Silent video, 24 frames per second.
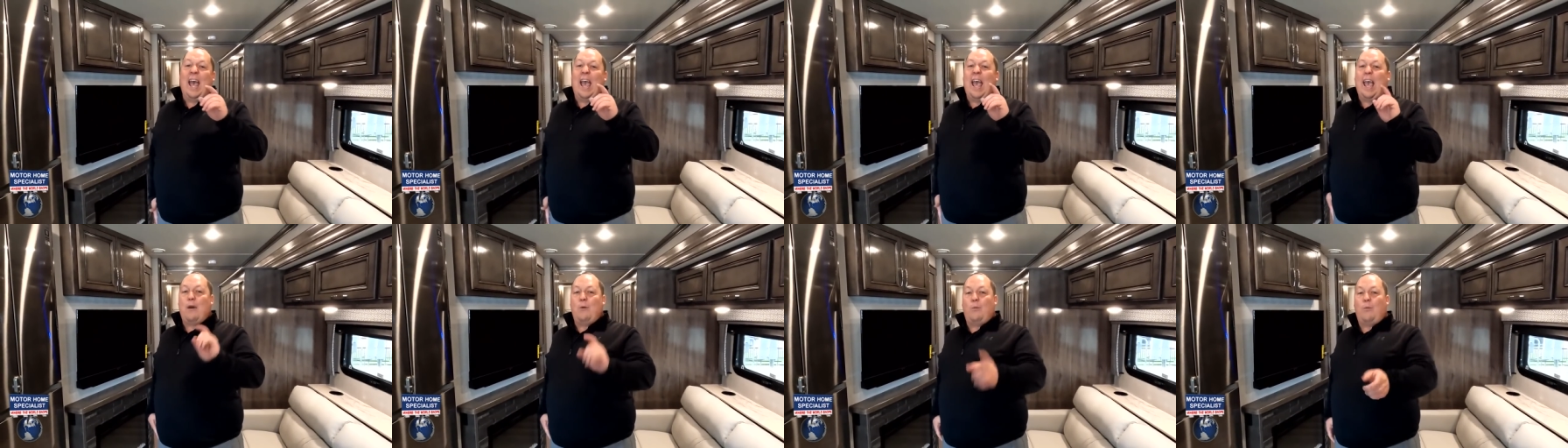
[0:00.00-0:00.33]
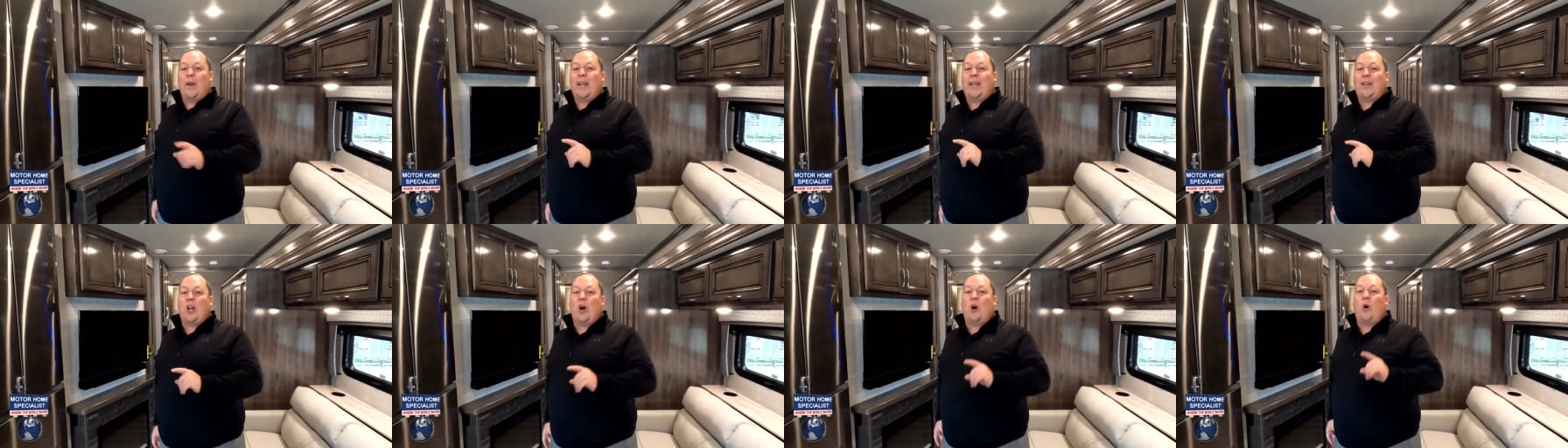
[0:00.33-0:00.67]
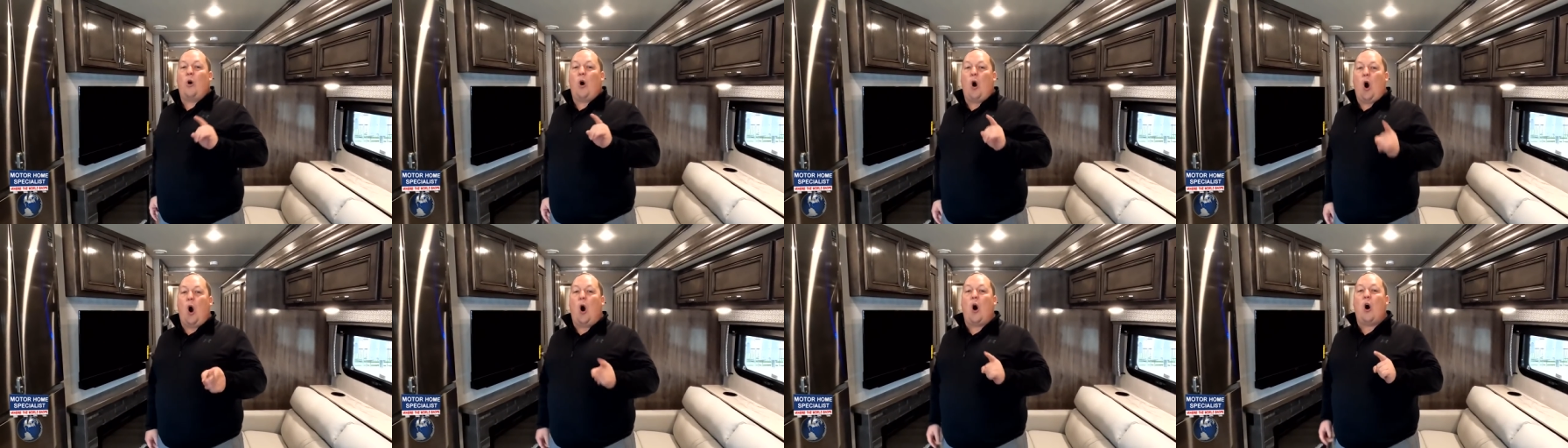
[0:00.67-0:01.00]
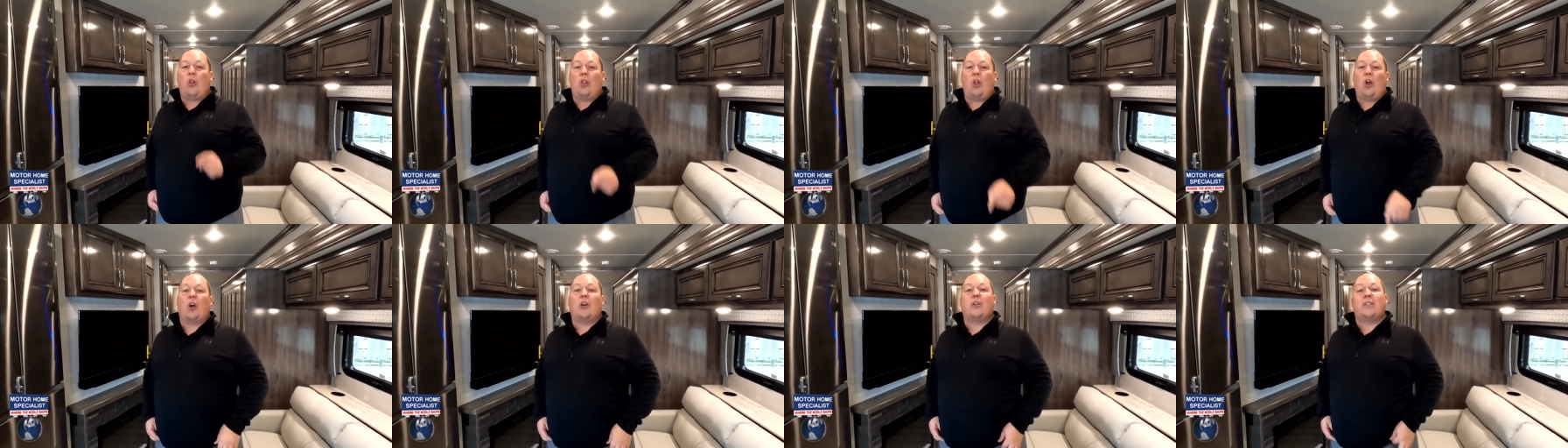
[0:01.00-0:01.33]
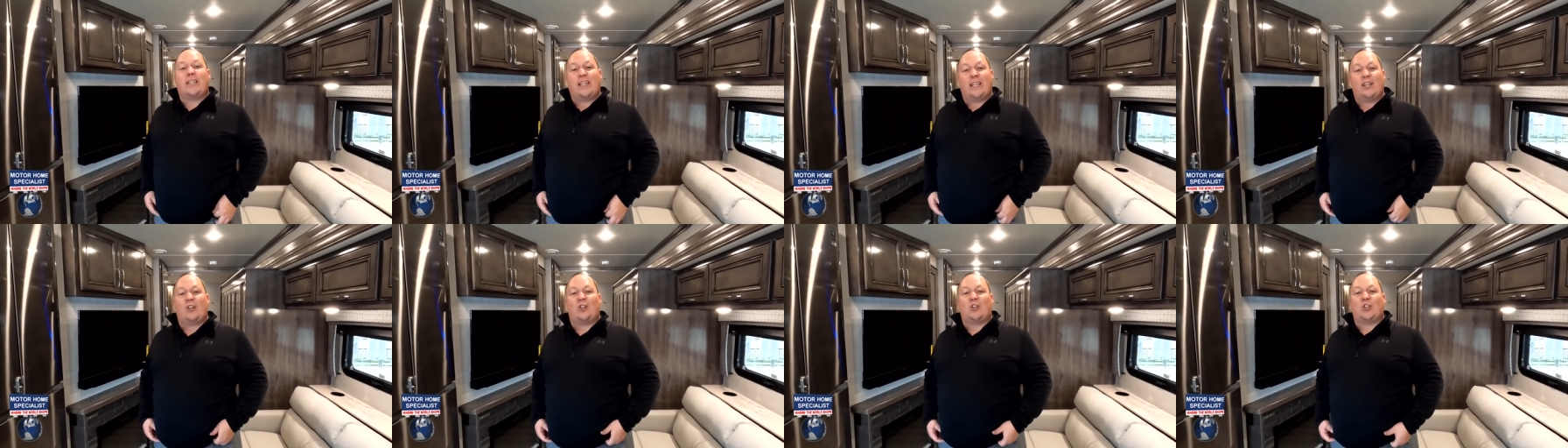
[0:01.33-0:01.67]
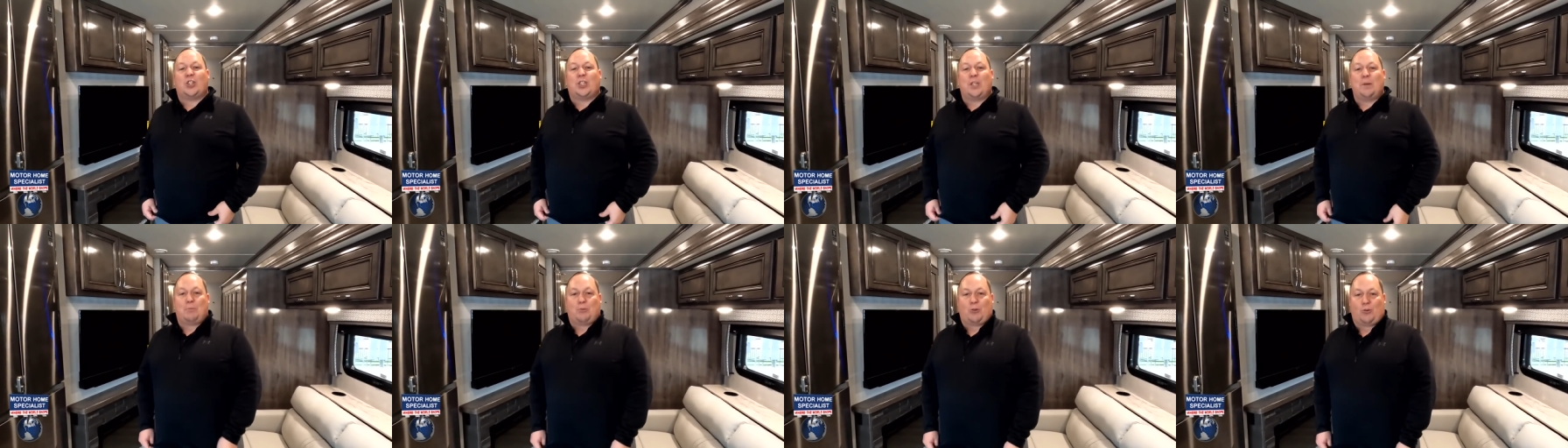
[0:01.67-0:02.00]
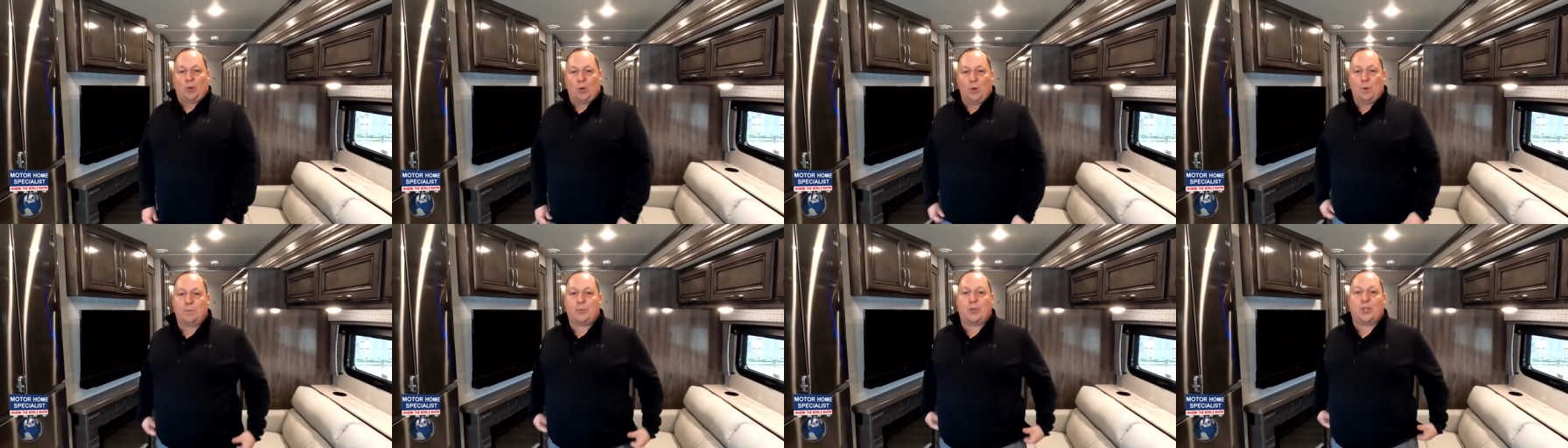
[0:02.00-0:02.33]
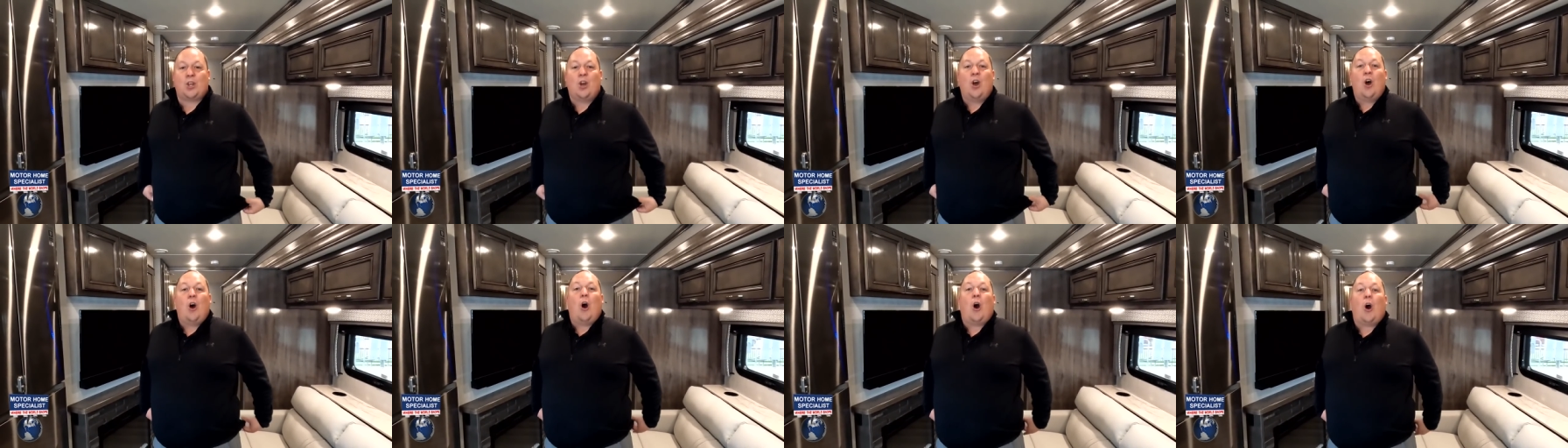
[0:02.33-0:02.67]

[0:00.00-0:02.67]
And we know all our dealership groups